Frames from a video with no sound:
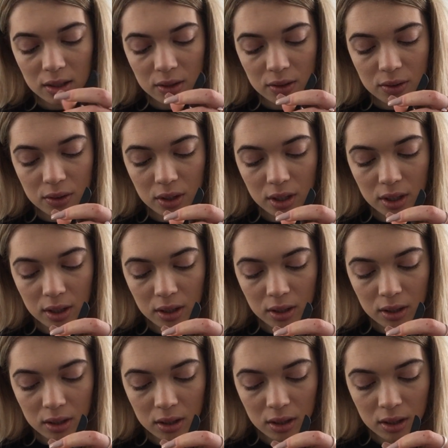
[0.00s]
So
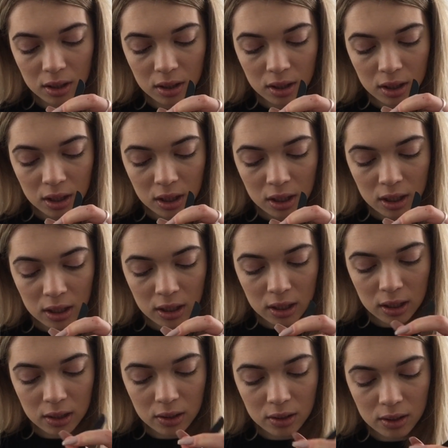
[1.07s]

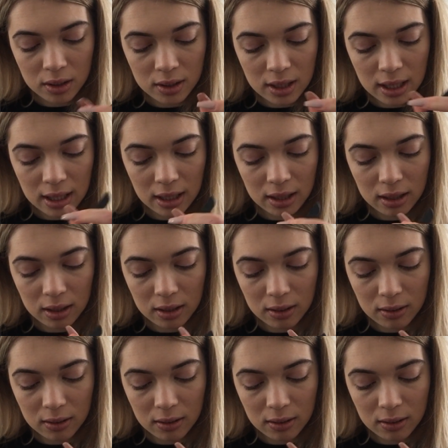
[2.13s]
I'll just take,